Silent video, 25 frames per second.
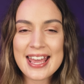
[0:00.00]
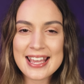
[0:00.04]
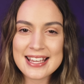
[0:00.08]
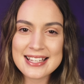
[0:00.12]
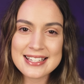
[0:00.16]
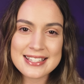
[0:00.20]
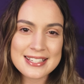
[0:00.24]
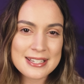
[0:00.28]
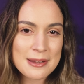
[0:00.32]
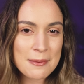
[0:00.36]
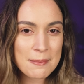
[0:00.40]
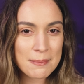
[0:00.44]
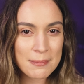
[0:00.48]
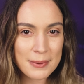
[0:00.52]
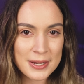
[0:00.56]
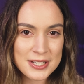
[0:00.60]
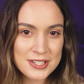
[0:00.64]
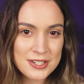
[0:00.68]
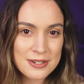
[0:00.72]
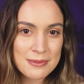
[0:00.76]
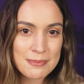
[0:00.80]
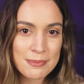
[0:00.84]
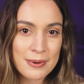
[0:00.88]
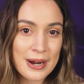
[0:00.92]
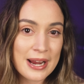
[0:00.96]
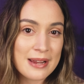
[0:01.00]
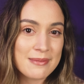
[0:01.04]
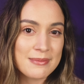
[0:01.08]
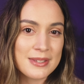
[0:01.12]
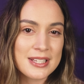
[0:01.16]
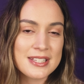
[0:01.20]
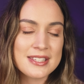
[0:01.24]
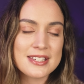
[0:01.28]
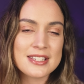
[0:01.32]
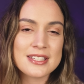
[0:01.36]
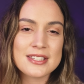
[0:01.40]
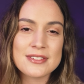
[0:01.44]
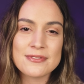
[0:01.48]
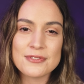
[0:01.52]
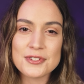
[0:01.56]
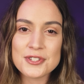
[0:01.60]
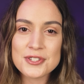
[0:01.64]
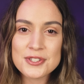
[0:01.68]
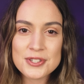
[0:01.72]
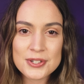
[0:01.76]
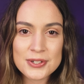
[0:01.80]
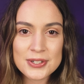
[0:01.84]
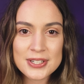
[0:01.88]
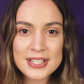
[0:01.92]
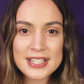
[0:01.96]
8 budget prime lenses for
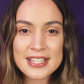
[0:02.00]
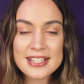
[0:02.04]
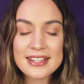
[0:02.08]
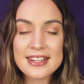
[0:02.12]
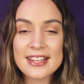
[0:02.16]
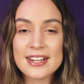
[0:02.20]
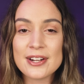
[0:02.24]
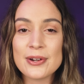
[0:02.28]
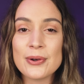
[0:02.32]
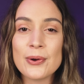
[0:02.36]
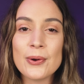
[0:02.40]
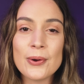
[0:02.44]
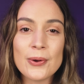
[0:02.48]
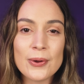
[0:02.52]
Sony that are